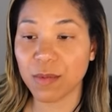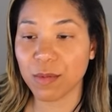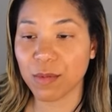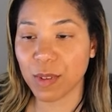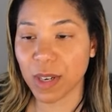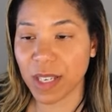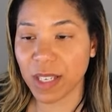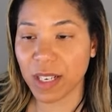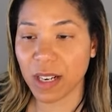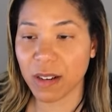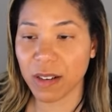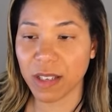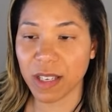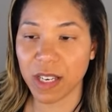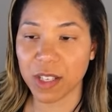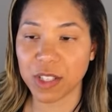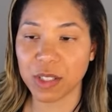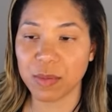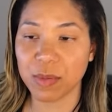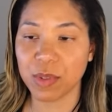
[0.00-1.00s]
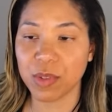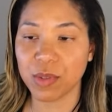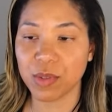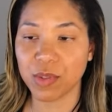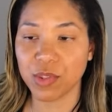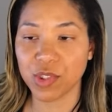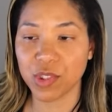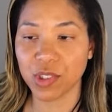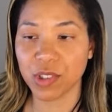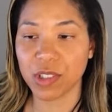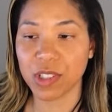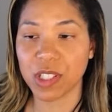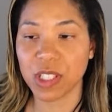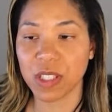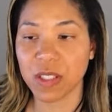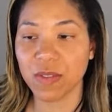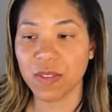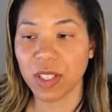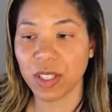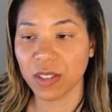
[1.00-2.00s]
right ARIA attributes to ensure
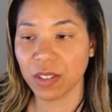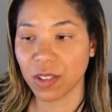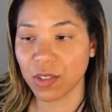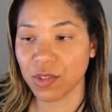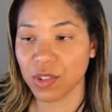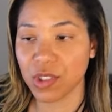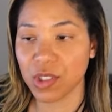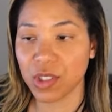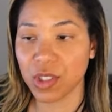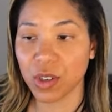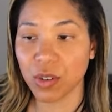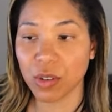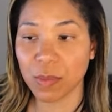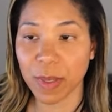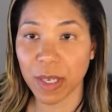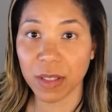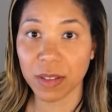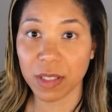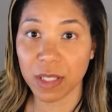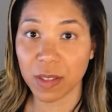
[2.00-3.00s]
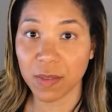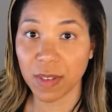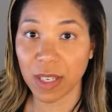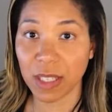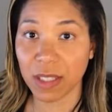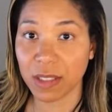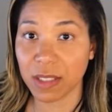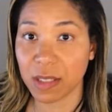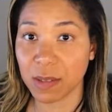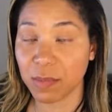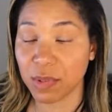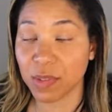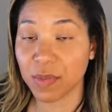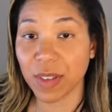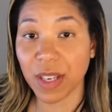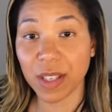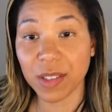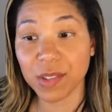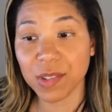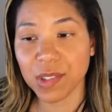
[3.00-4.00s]
assistive technologies know about the invalid input
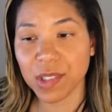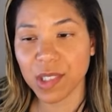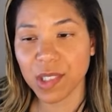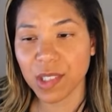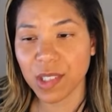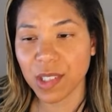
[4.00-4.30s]
values.